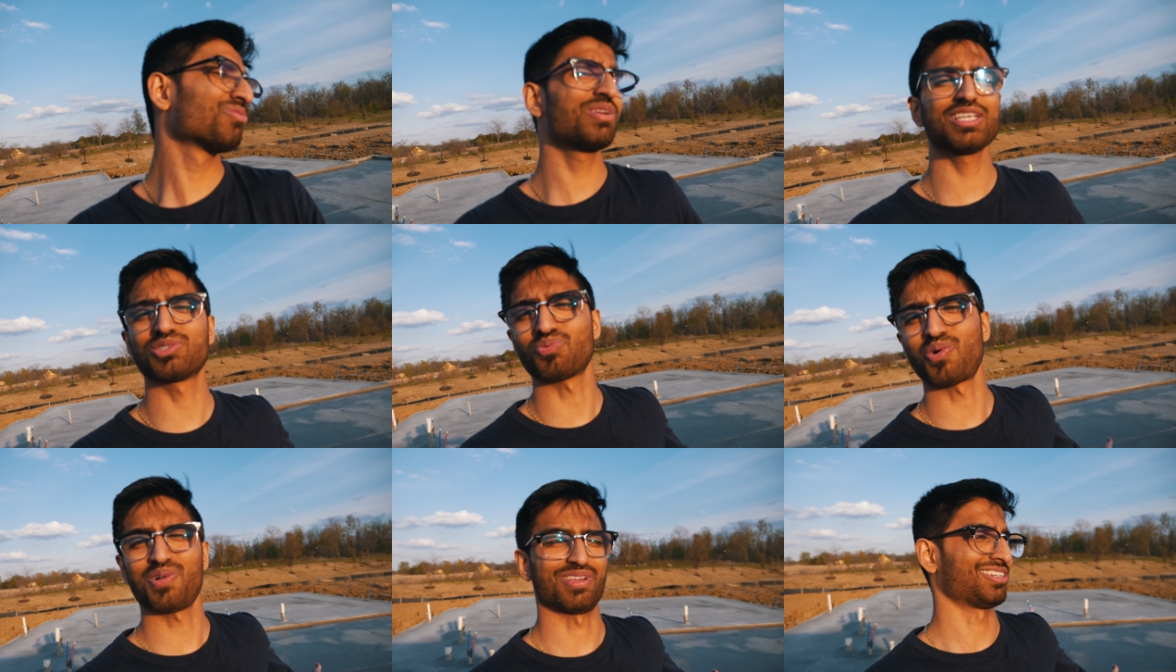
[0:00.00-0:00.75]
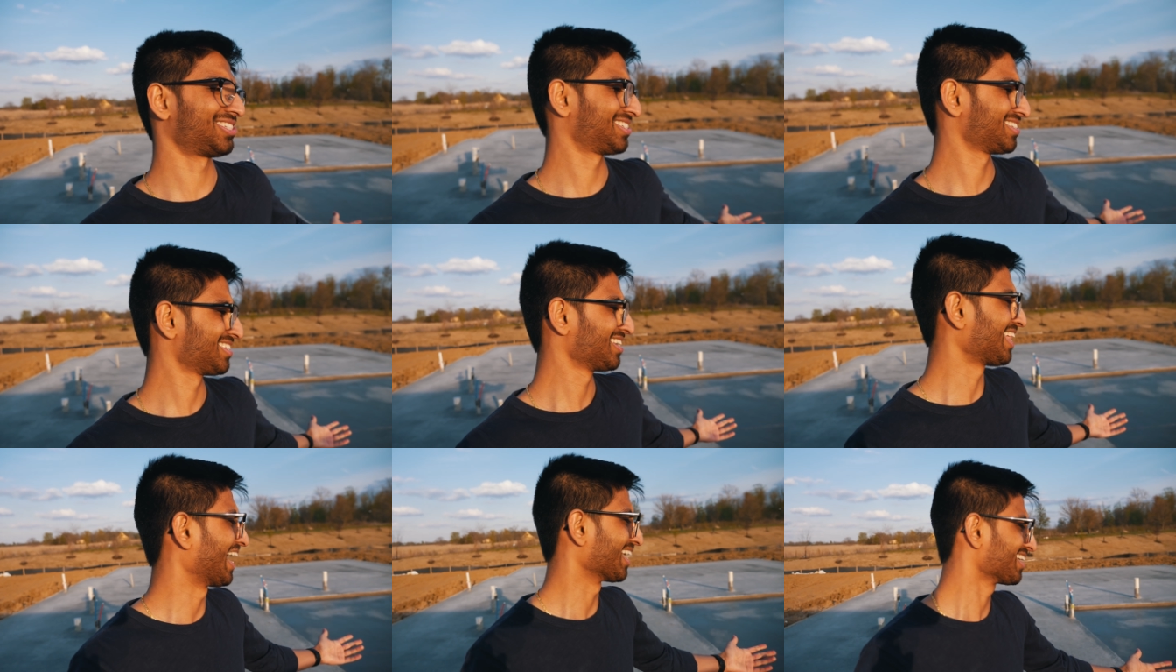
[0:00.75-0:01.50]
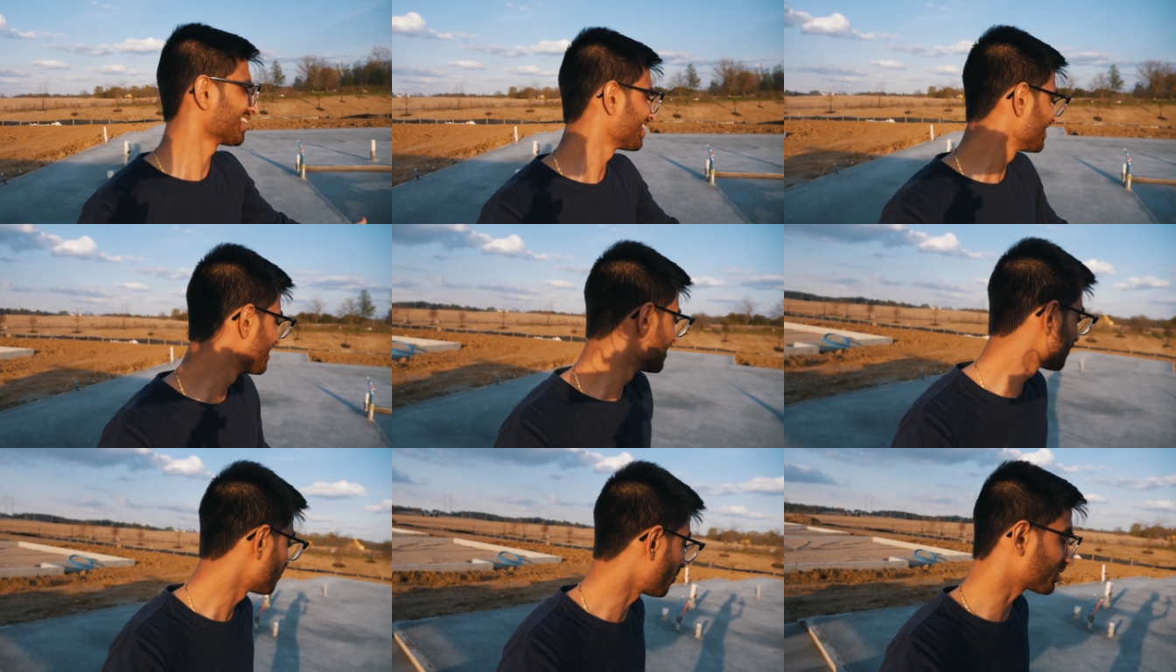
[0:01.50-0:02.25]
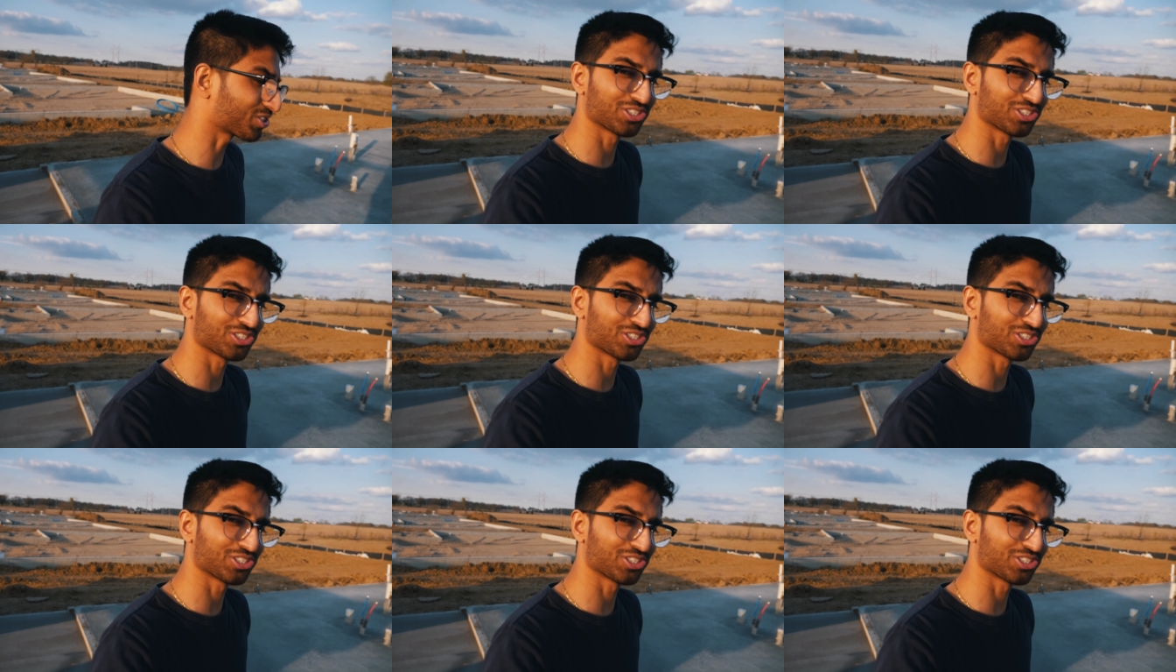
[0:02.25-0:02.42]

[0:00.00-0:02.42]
who needs walls? Like, walls are